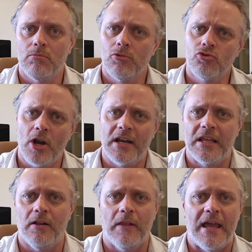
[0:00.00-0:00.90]
trying to get
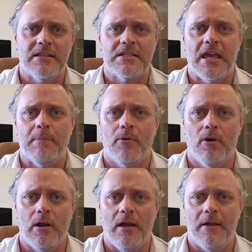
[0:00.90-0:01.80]
a landscape
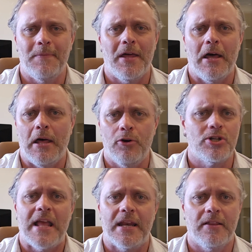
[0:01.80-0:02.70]
or an
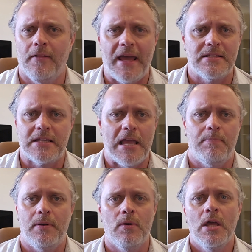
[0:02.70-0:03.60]
understanding of the
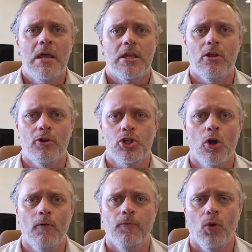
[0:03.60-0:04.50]
landscape and the
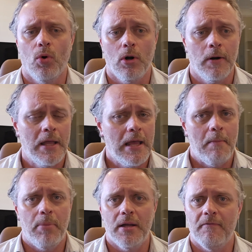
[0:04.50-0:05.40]
show floor.
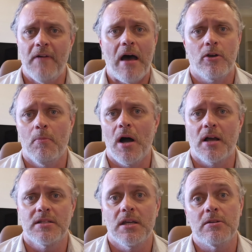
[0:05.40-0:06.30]
But value
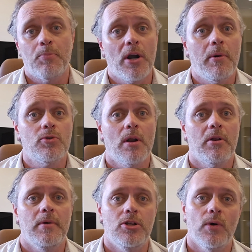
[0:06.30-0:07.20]
boxing is pretty much what I'm
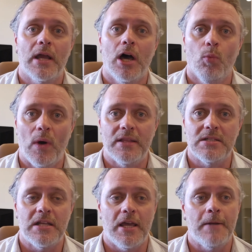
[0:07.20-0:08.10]
going to be doing on
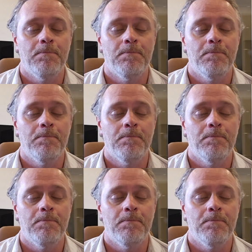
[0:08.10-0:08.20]
Wednesday.